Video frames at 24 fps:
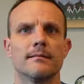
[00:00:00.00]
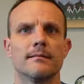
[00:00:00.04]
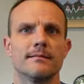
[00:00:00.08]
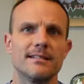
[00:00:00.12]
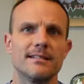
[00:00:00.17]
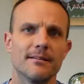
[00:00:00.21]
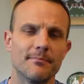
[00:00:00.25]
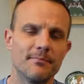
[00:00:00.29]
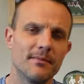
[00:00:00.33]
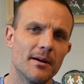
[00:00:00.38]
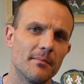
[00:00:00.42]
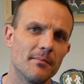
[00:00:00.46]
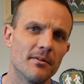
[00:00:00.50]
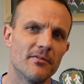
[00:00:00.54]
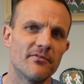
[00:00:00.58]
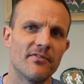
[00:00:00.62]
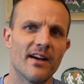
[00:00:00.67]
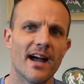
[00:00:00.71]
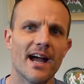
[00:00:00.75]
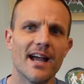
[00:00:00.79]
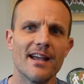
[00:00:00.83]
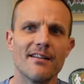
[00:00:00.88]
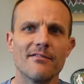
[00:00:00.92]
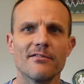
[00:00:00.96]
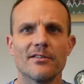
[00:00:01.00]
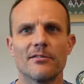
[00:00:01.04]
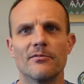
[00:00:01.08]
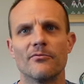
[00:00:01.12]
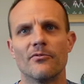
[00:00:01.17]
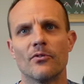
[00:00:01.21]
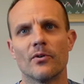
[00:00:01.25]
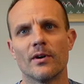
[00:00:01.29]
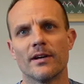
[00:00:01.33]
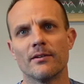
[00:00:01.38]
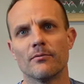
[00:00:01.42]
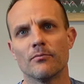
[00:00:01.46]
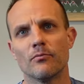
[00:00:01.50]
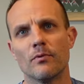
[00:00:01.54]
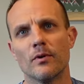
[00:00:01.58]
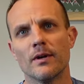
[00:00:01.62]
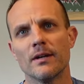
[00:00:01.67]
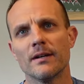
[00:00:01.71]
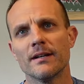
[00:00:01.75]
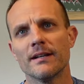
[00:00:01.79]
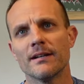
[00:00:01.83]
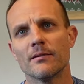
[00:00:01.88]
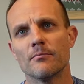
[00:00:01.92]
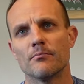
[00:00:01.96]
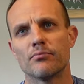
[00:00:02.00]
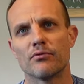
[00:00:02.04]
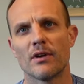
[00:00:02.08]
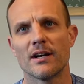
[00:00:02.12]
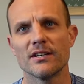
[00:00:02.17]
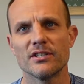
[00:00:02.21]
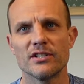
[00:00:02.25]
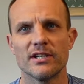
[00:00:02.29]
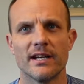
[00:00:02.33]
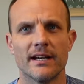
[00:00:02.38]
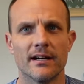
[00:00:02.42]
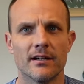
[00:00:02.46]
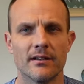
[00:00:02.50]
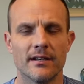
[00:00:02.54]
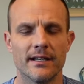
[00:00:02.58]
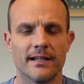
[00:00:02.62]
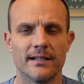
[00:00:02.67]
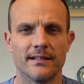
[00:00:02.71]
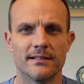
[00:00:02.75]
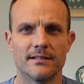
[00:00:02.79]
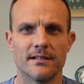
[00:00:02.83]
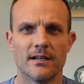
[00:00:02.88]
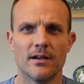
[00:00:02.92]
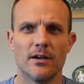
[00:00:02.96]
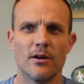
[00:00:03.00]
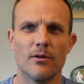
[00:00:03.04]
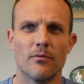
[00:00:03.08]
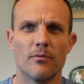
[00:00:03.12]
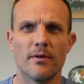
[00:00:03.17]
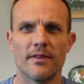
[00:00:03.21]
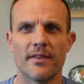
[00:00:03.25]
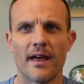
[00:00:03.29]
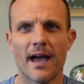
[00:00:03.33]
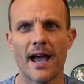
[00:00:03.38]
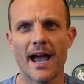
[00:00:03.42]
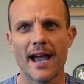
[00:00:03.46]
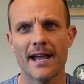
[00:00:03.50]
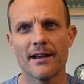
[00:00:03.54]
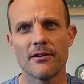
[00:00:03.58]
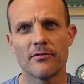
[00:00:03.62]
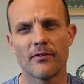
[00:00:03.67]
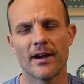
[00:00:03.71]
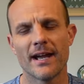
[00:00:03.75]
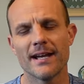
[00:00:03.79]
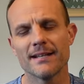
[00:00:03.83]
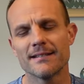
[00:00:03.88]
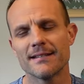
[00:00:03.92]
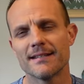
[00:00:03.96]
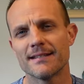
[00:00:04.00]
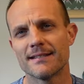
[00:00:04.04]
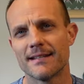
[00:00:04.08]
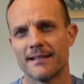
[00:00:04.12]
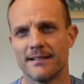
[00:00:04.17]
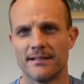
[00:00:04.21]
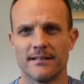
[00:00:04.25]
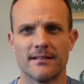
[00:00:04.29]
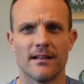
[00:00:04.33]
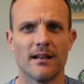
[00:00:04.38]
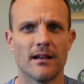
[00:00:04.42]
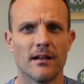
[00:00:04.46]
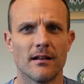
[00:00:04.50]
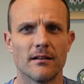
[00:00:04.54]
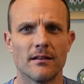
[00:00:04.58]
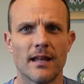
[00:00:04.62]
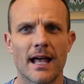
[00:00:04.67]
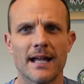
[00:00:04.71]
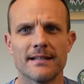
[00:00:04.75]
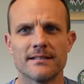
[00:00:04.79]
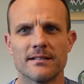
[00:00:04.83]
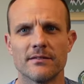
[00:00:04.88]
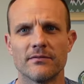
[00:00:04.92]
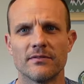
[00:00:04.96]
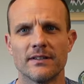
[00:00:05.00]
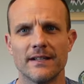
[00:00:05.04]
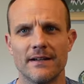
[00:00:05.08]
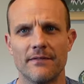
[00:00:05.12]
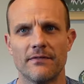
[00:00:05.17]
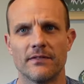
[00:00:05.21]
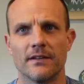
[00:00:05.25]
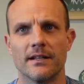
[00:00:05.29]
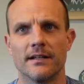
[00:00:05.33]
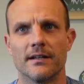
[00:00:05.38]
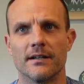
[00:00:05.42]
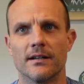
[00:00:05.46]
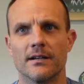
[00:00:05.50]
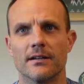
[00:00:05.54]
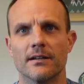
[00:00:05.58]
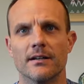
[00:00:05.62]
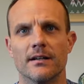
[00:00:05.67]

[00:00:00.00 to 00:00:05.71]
Tip number five, avoid wooded and brushy areas with high grasses and lots of leaf litter.